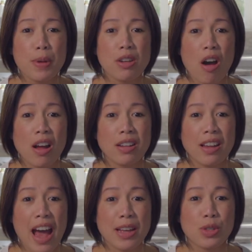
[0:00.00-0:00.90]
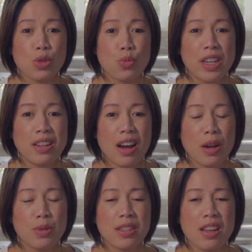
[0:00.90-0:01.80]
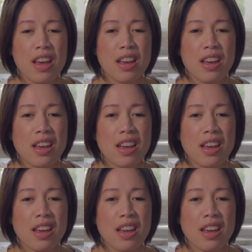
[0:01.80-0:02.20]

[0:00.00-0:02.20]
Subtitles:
but not as sweet, I would say.